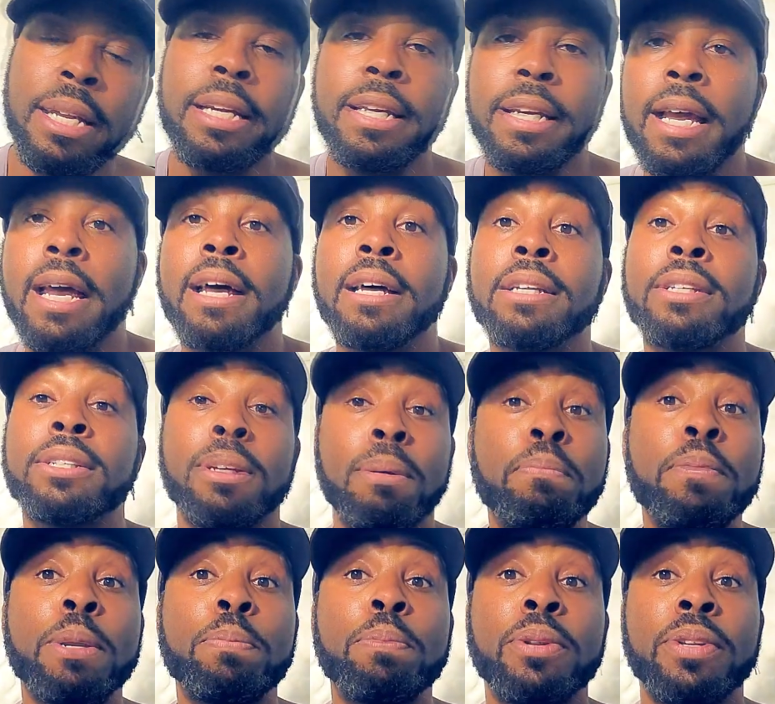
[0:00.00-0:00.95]
Yeah,
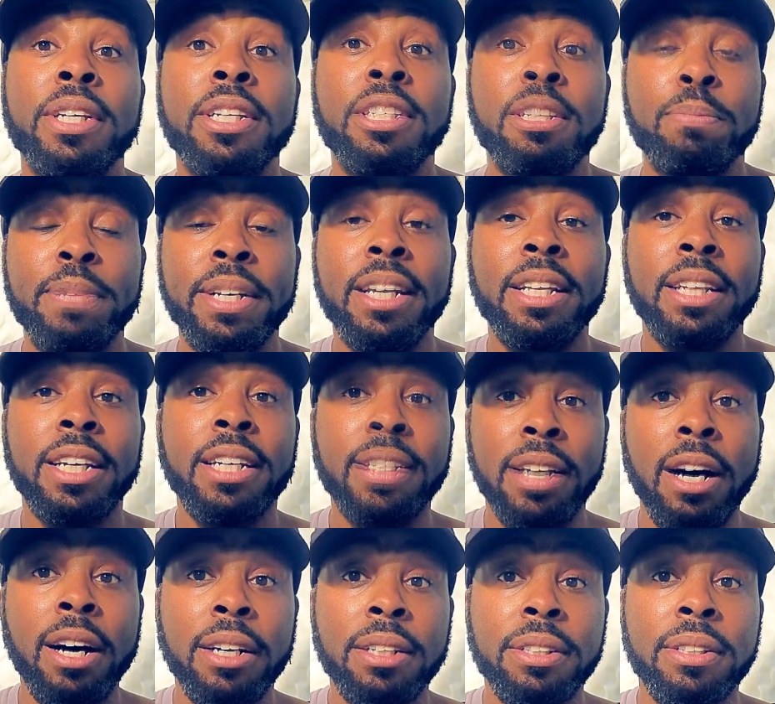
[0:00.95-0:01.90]
some people need to be
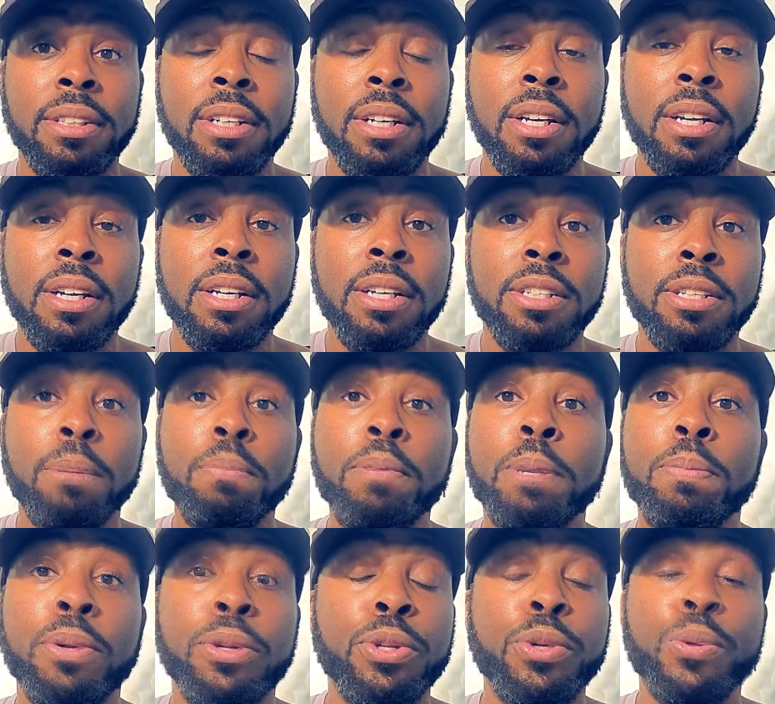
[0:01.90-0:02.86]
clicked on. Some
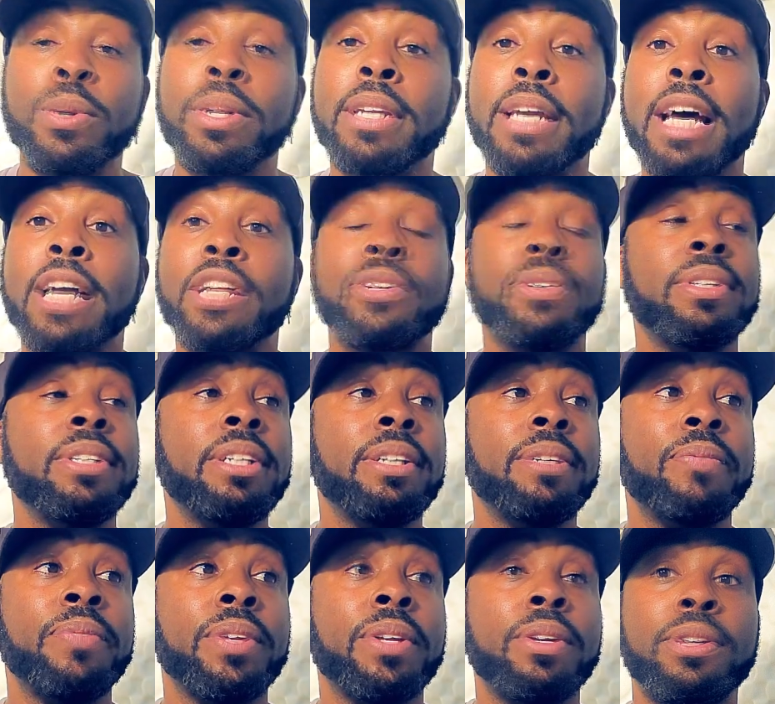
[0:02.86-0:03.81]
people do it
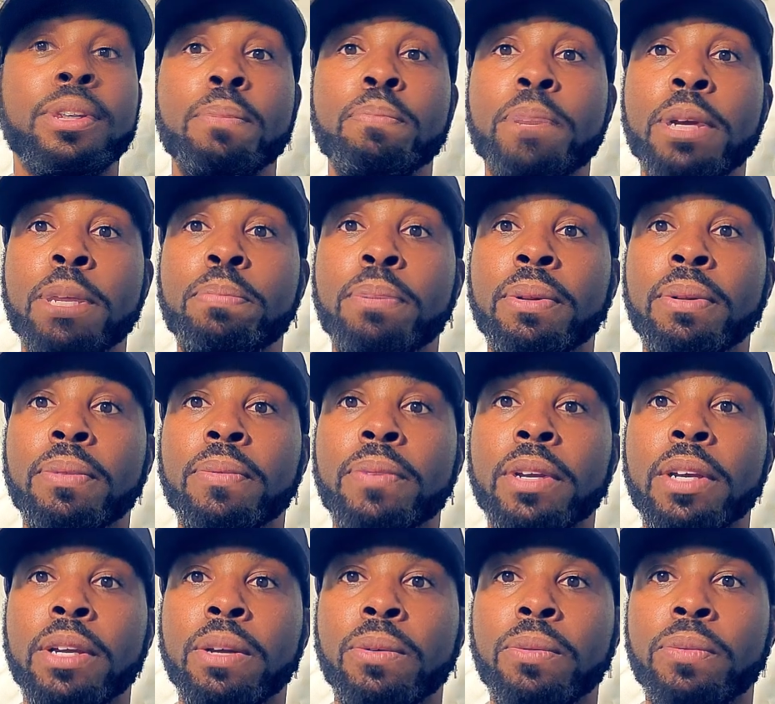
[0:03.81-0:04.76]
naturally. Some people,
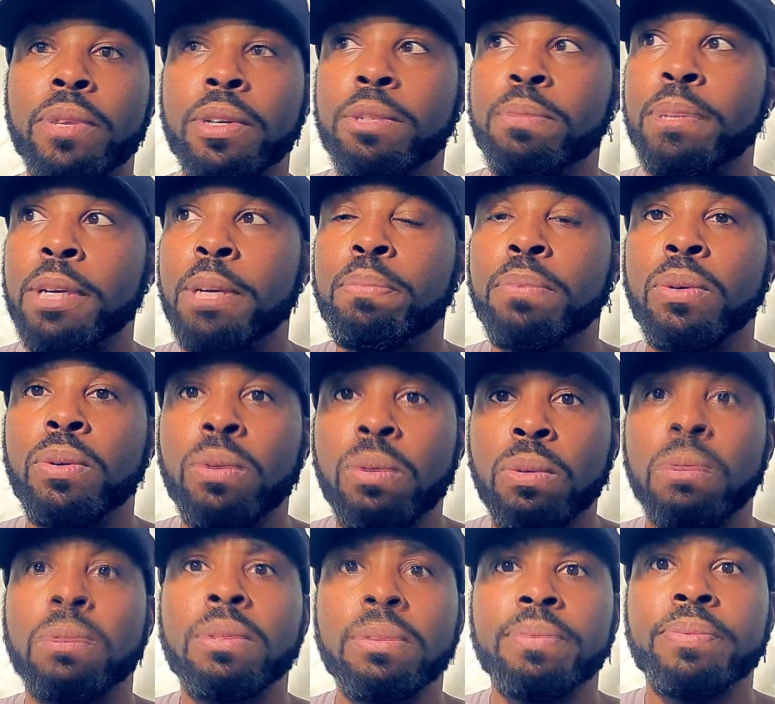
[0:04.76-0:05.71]
there's people
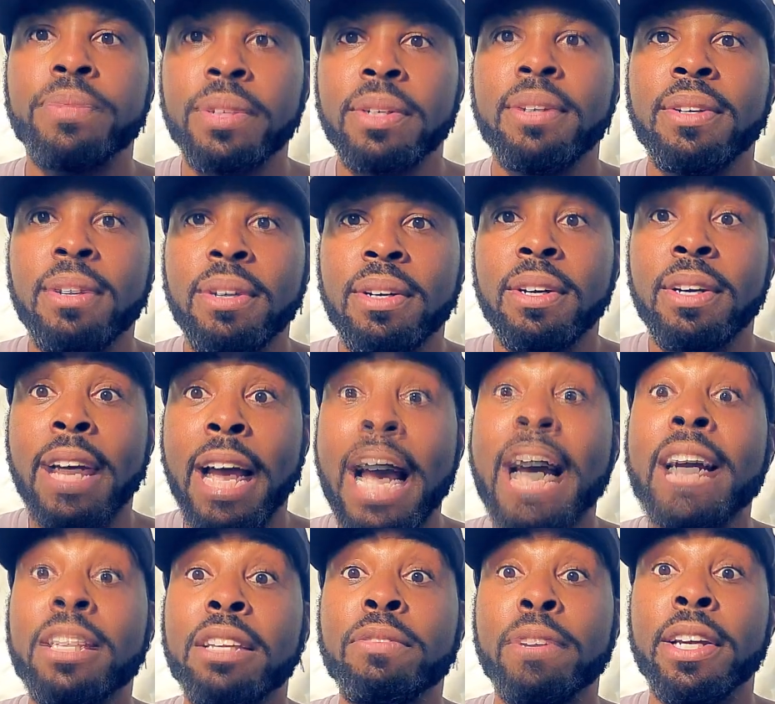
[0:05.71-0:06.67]
who
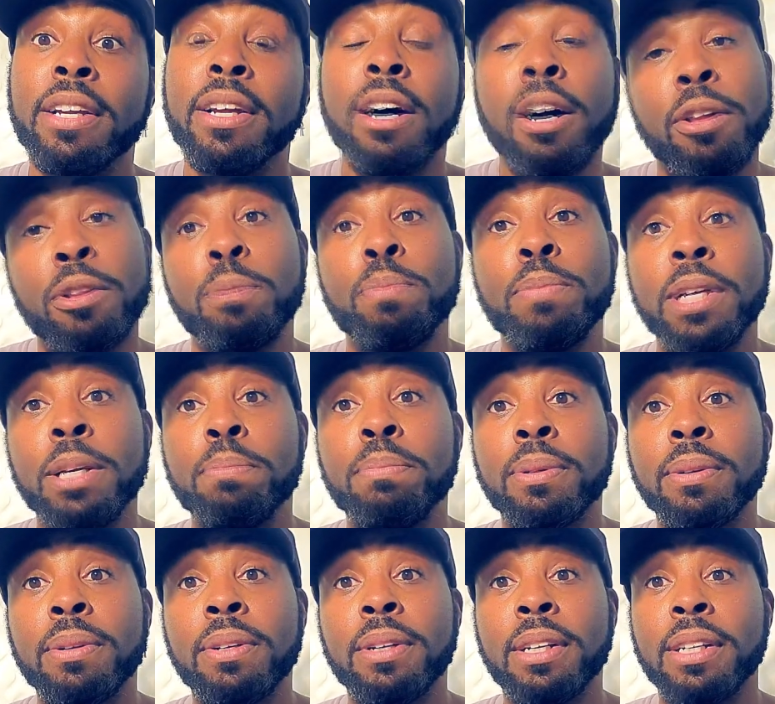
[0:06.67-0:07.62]
activate other
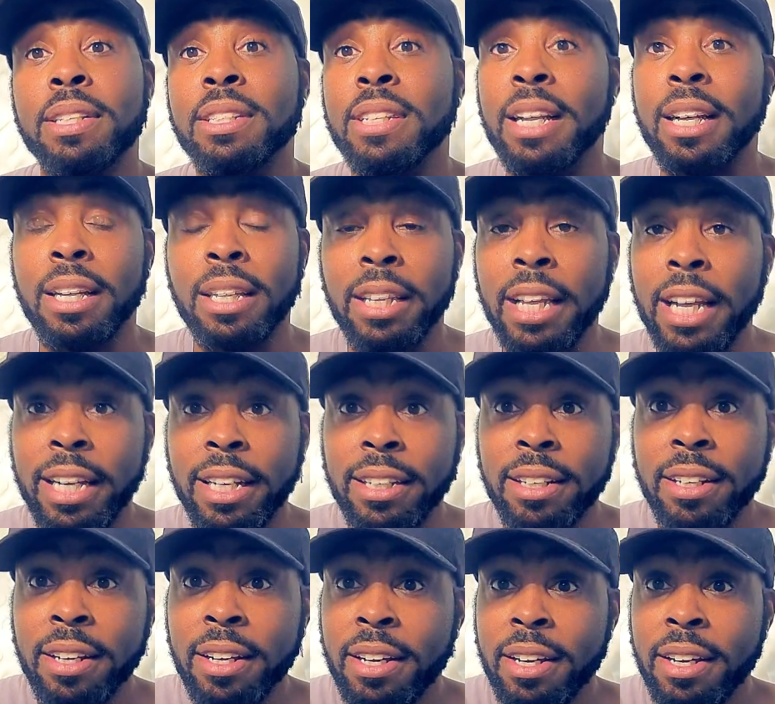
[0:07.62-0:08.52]
people. It's like a light.